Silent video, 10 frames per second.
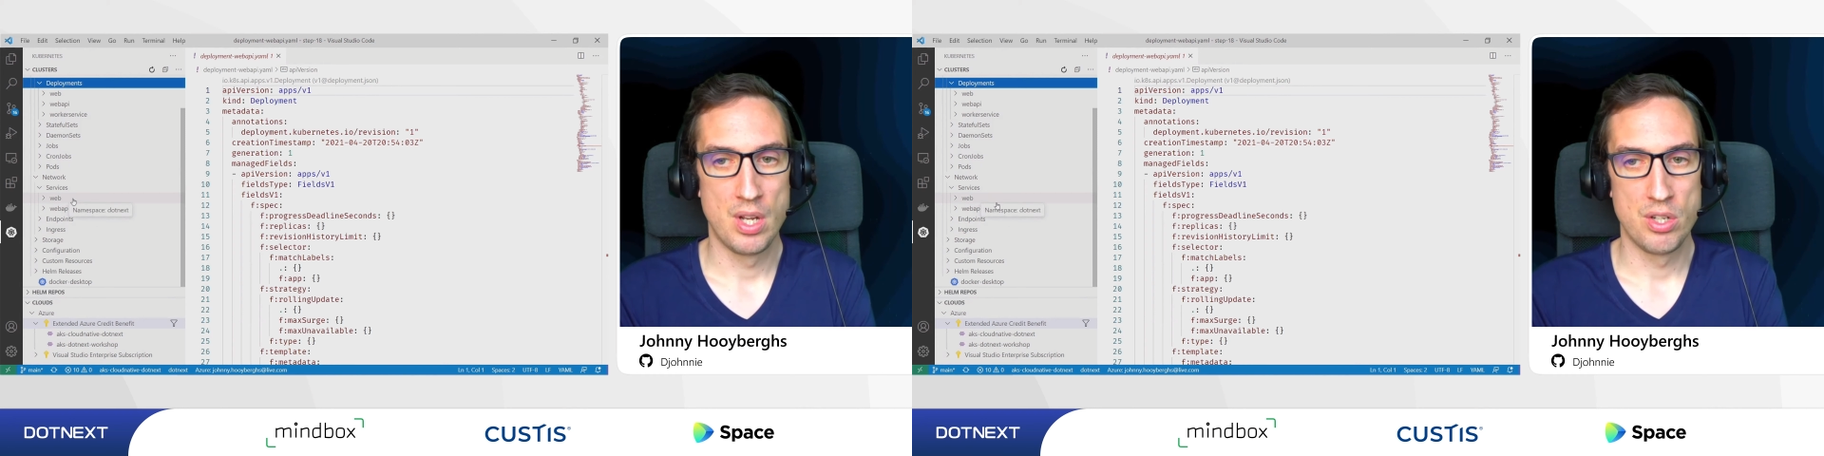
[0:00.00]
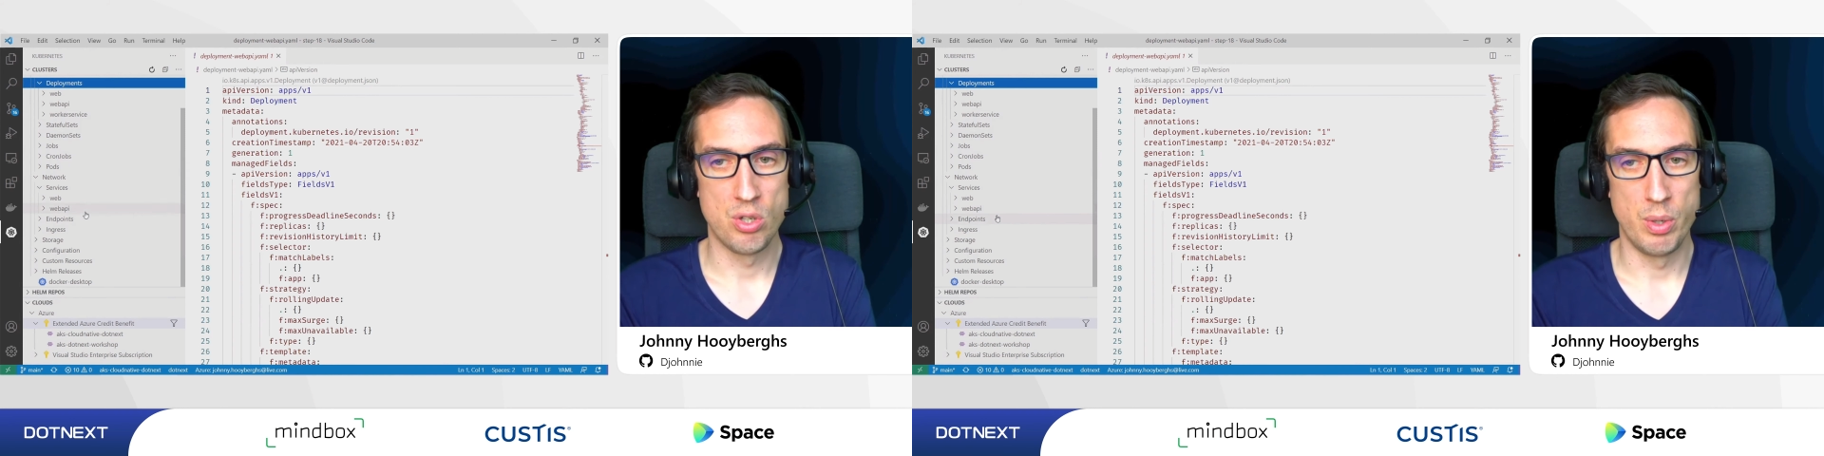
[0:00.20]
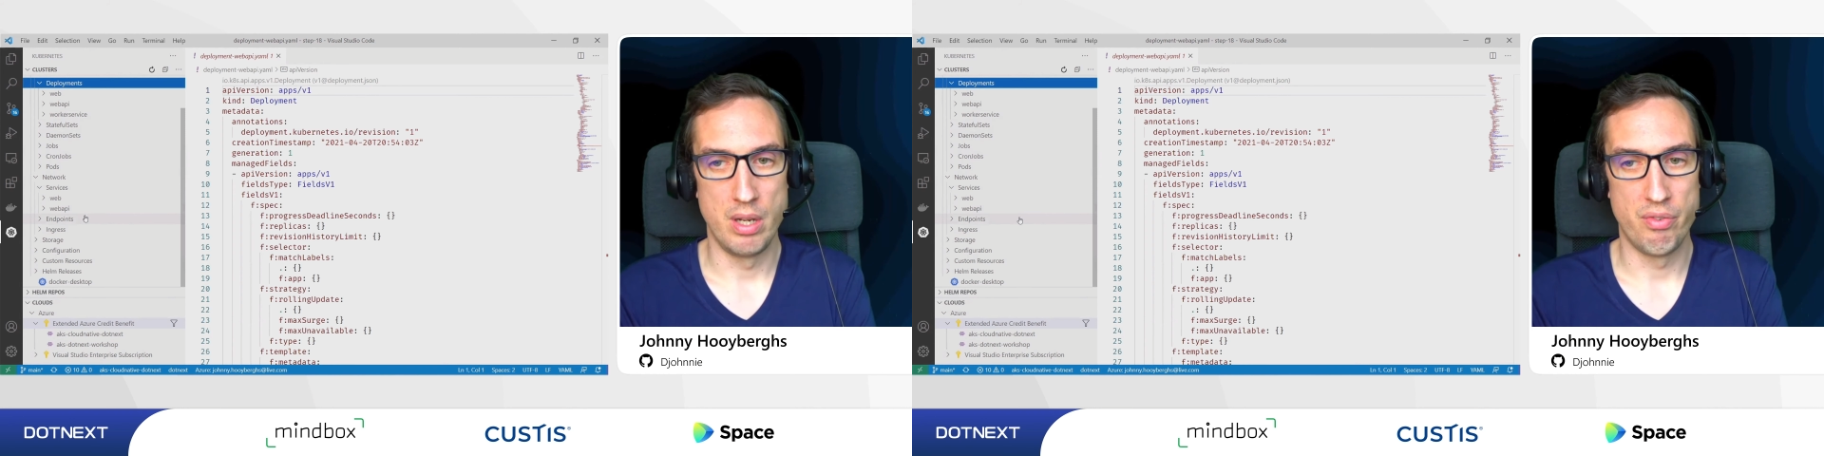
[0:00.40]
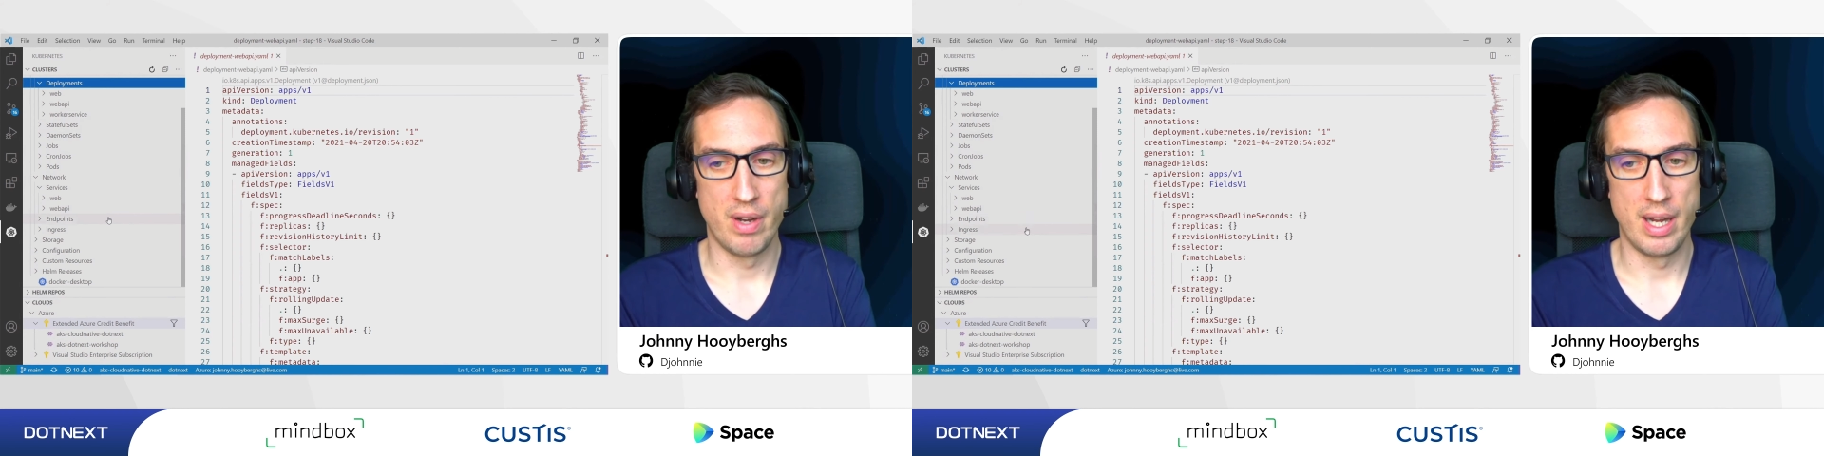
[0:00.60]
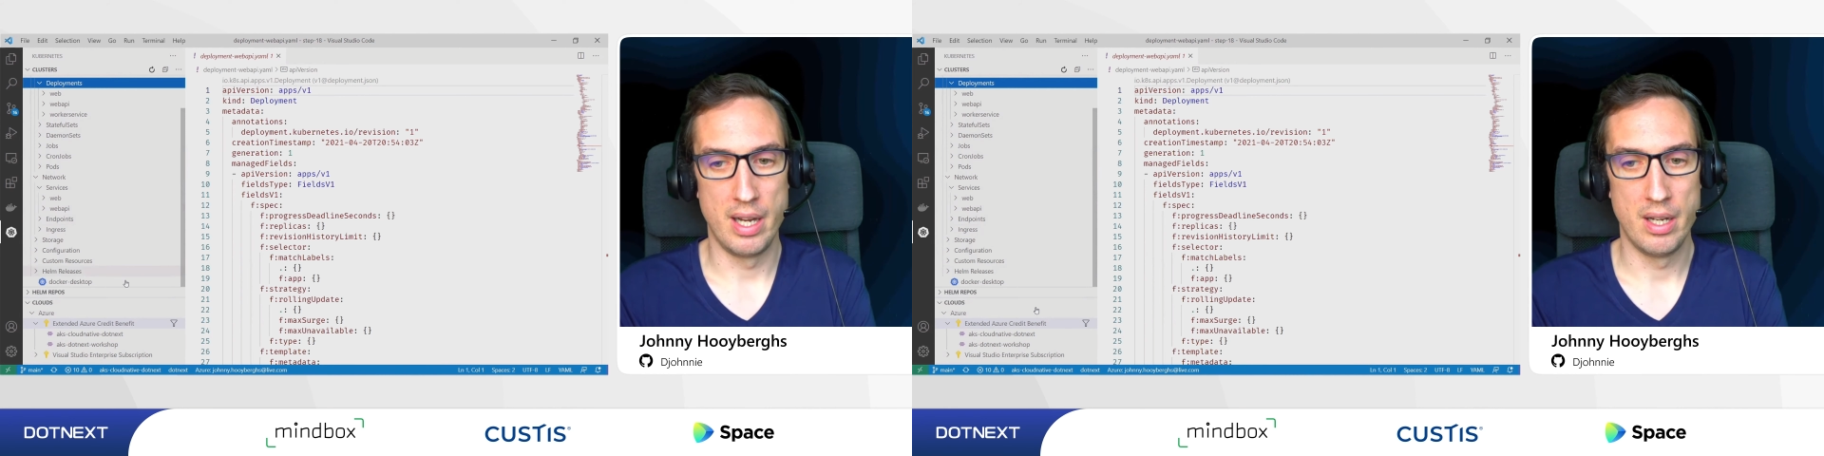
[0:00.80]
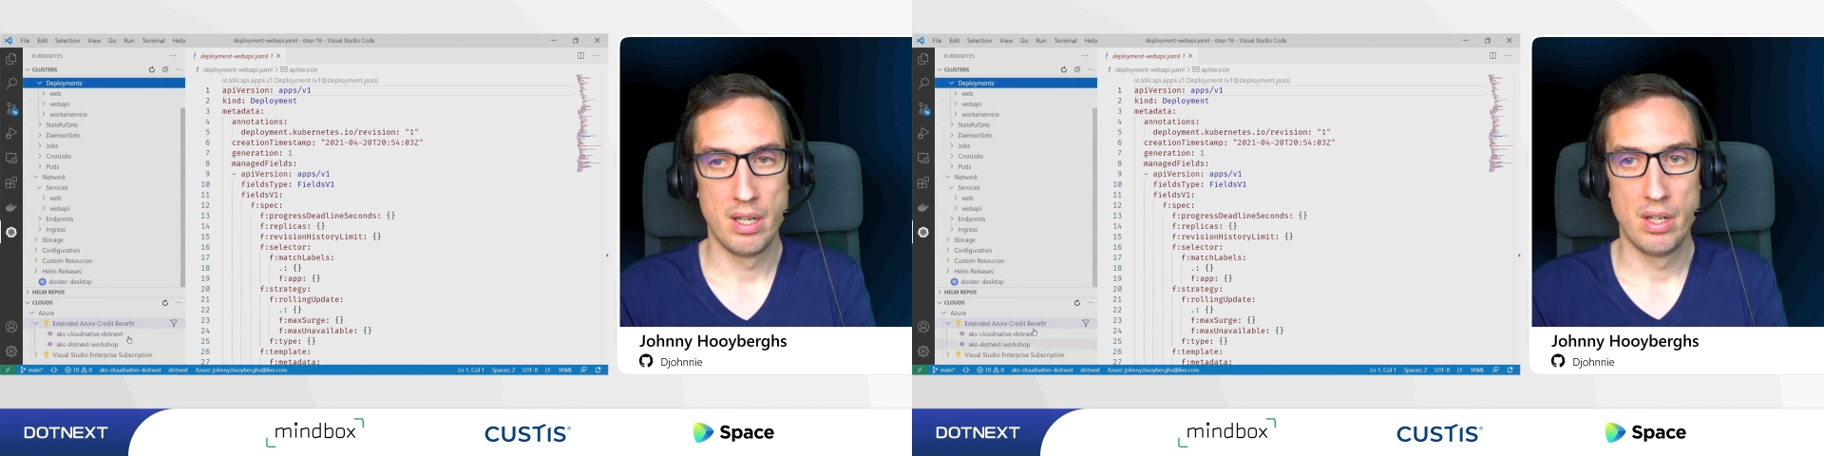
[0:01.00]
So if I